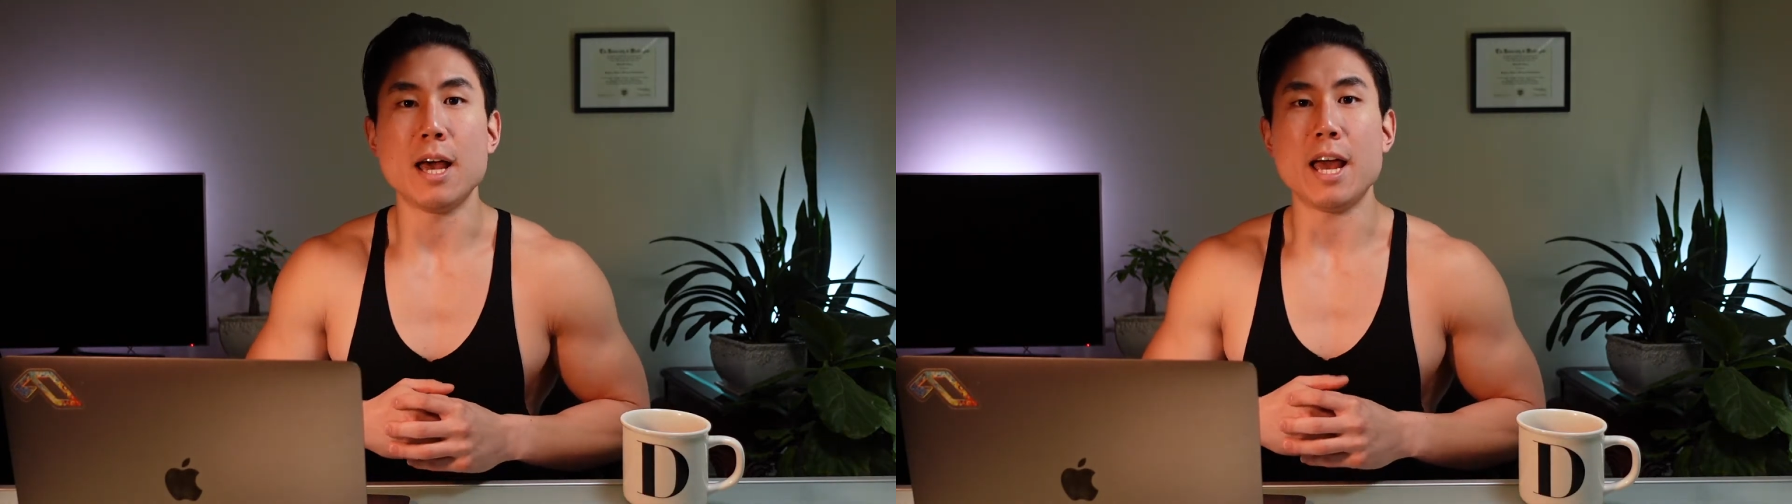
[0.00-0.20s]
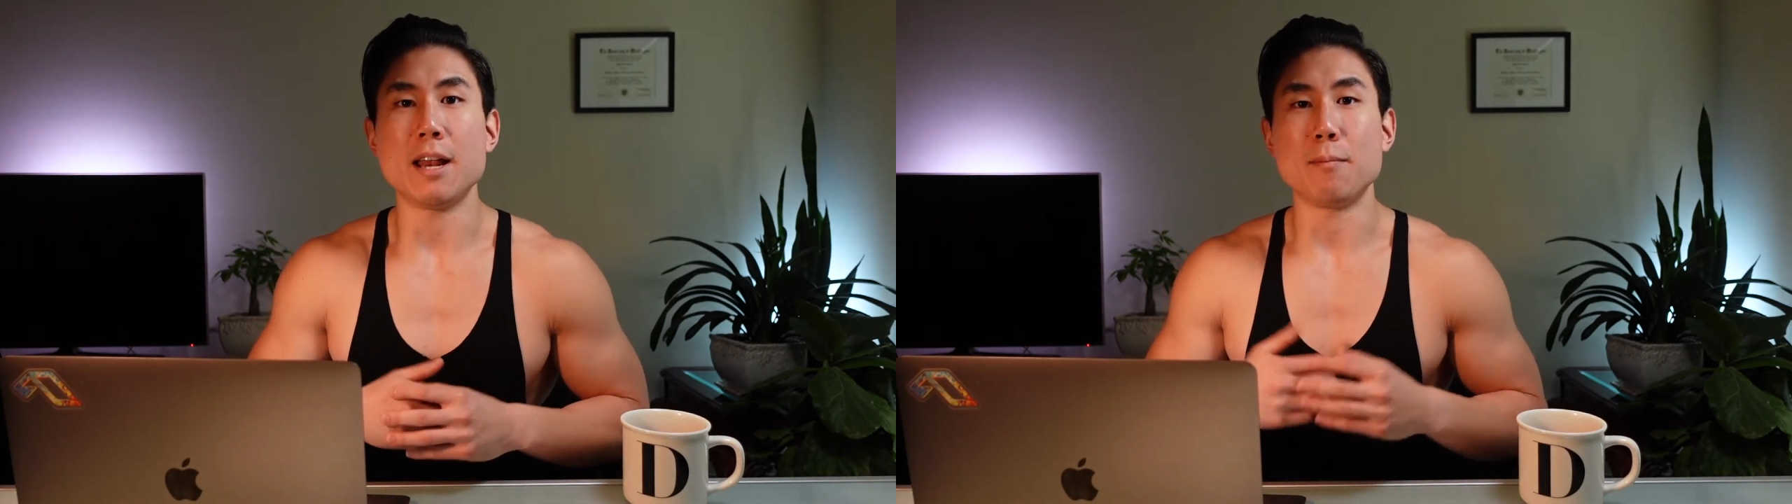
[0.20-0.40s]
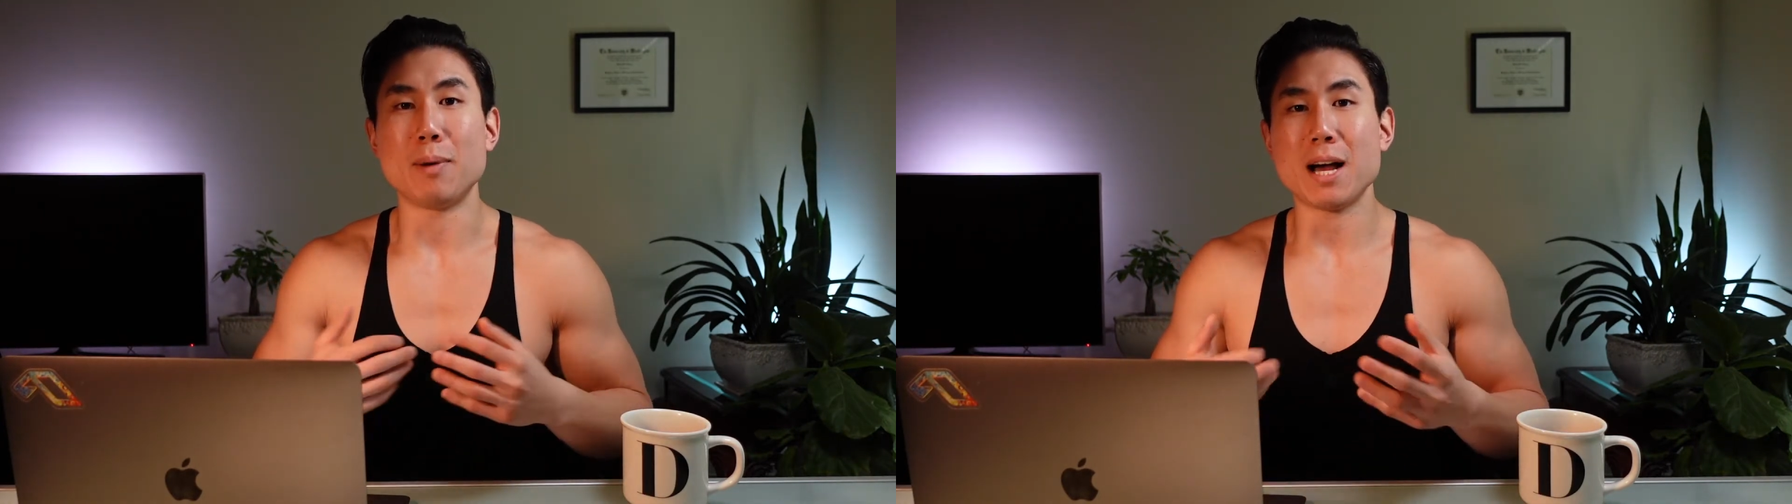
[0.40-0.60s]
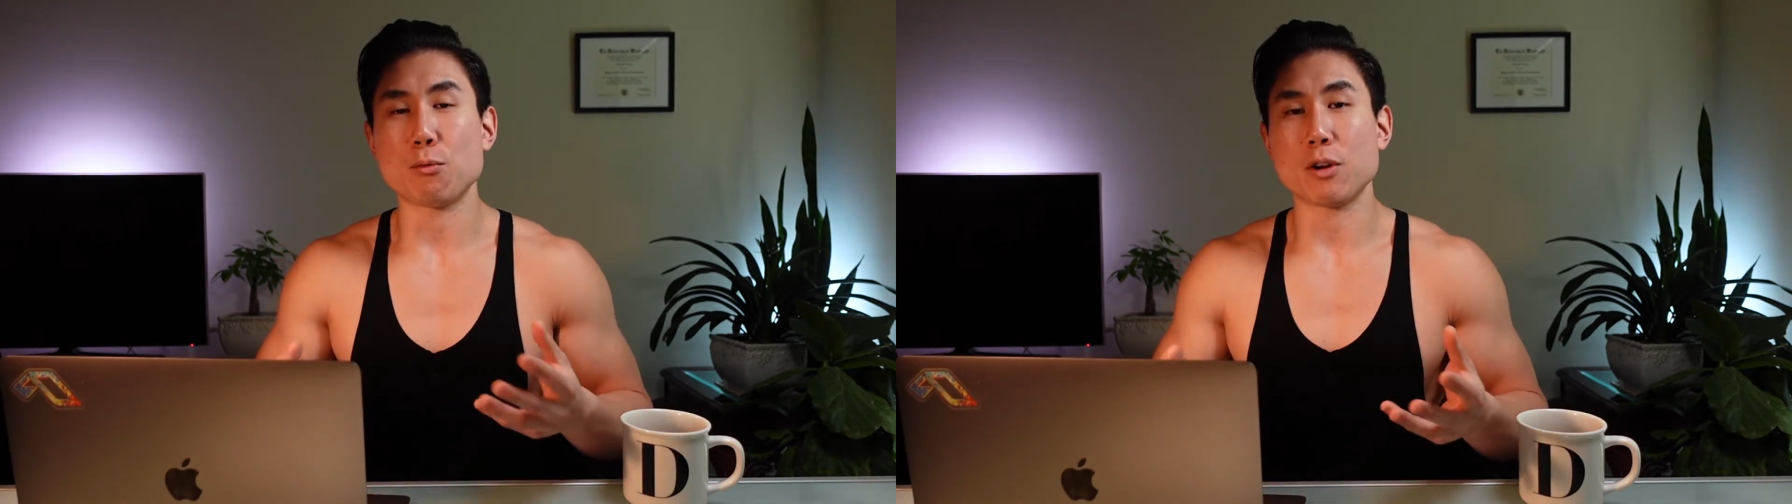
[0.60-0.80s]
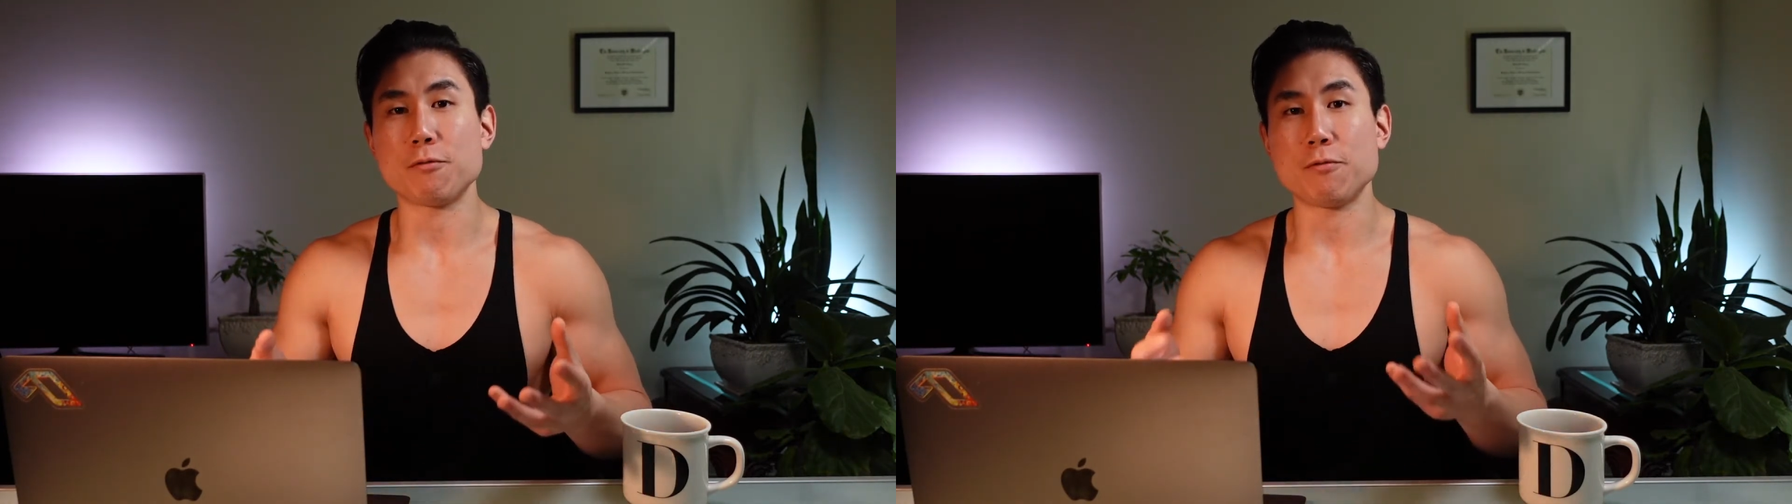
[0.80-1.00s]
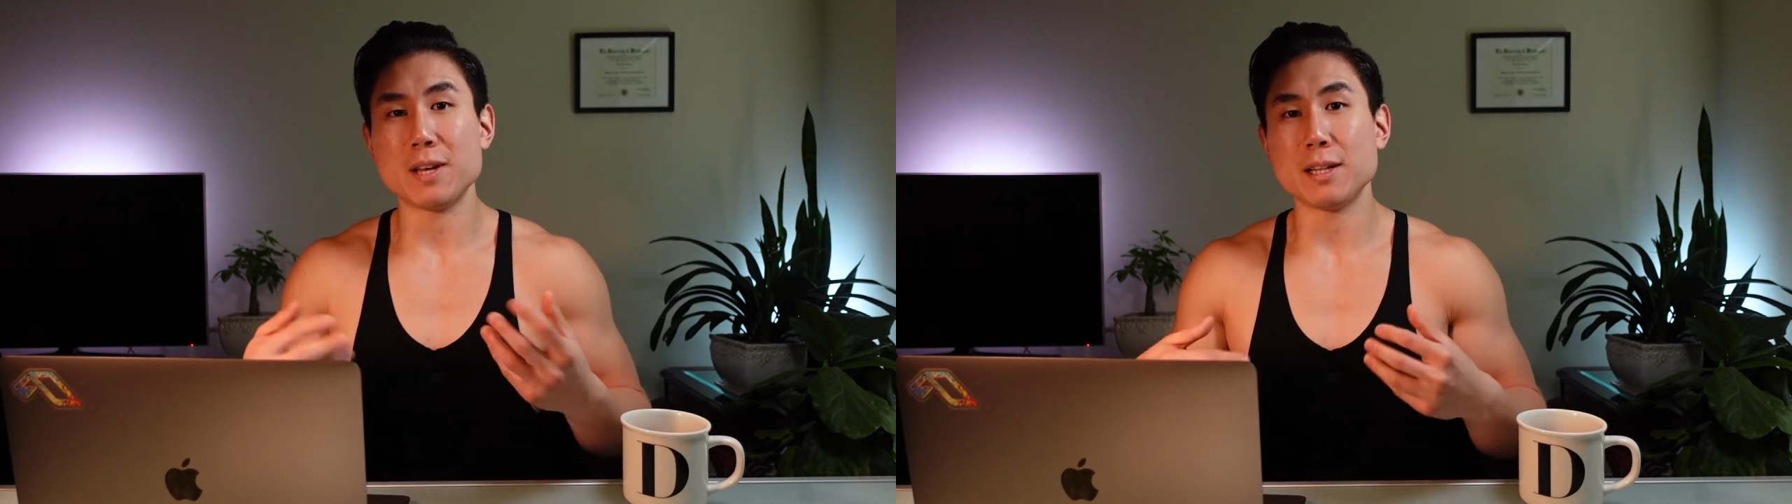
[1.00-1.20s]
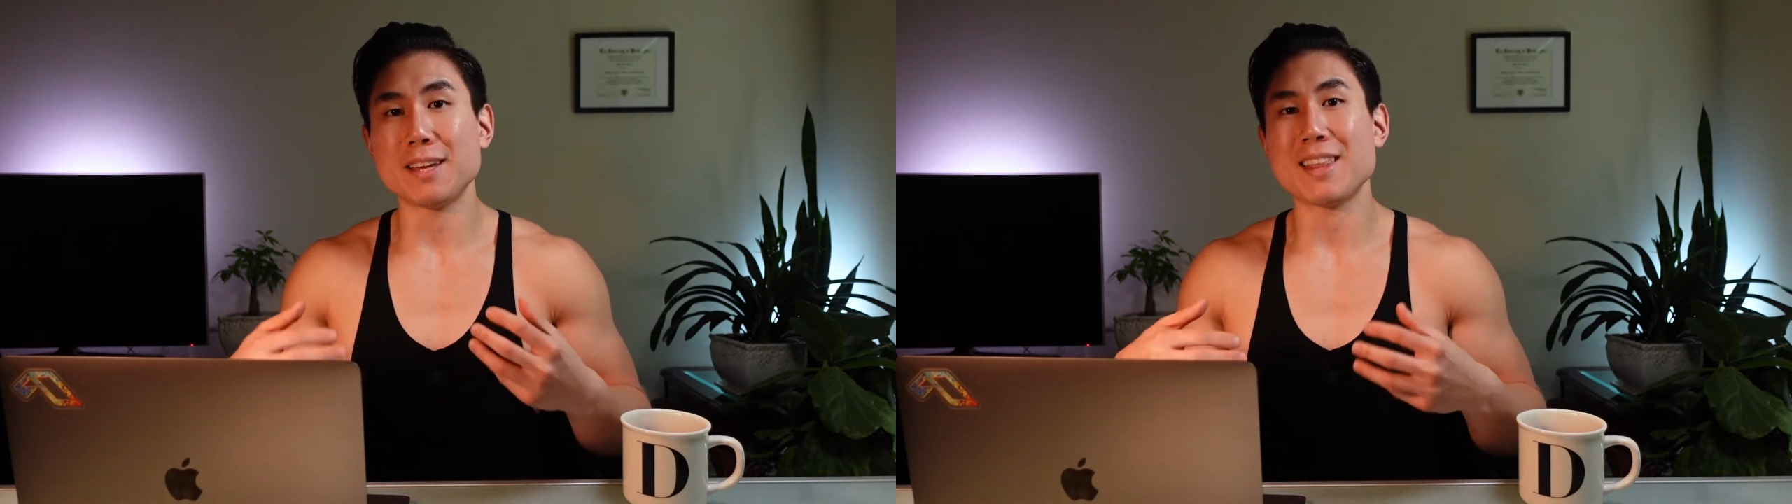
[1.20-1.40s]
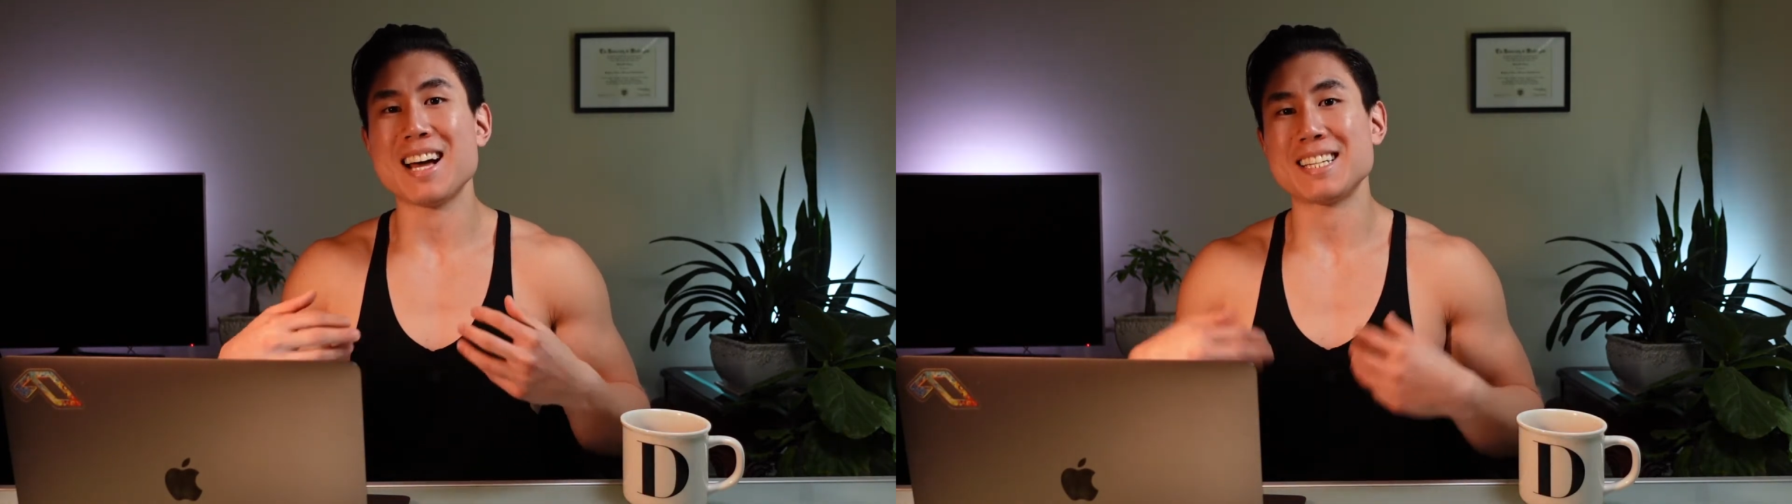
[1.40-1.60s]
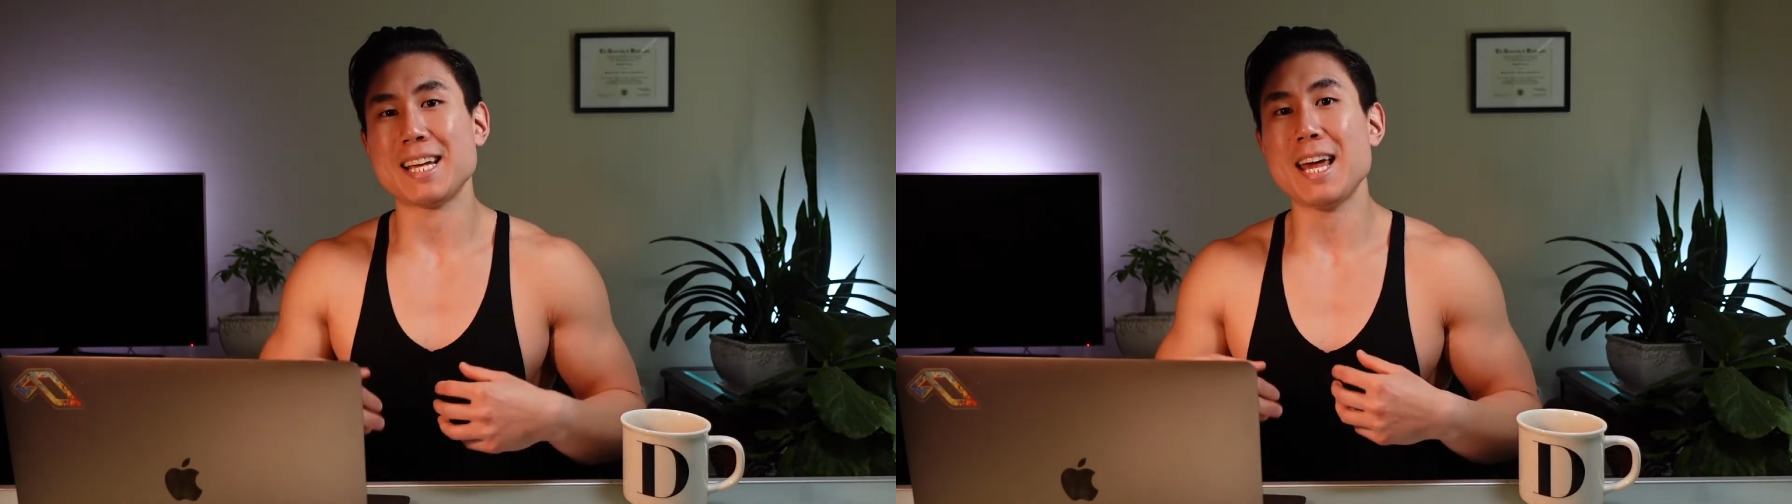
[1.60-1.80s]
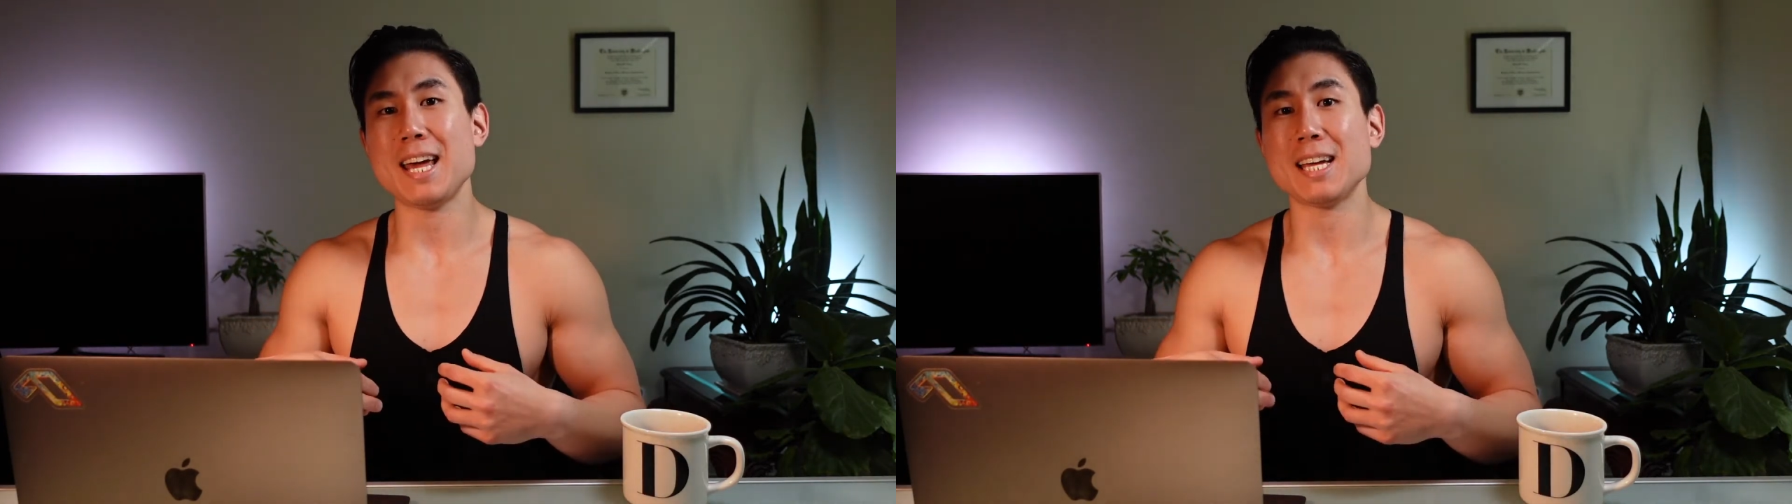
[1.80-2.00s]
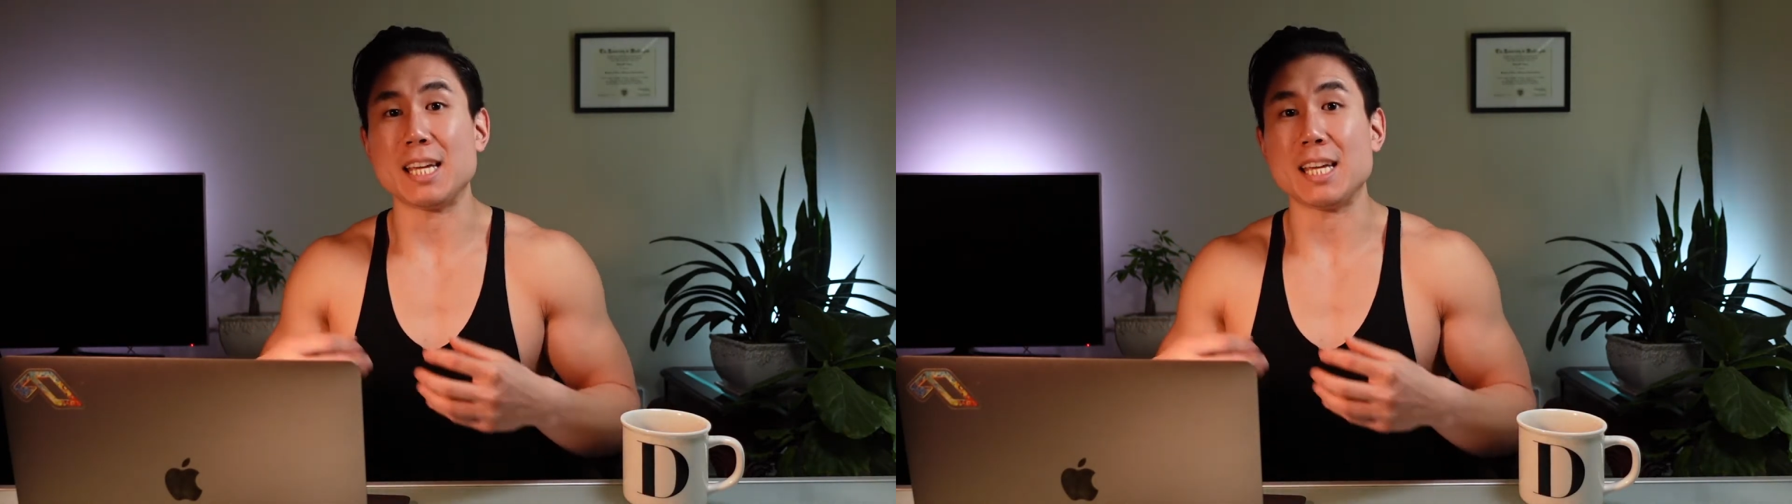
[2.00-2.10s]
And by refilling that tank,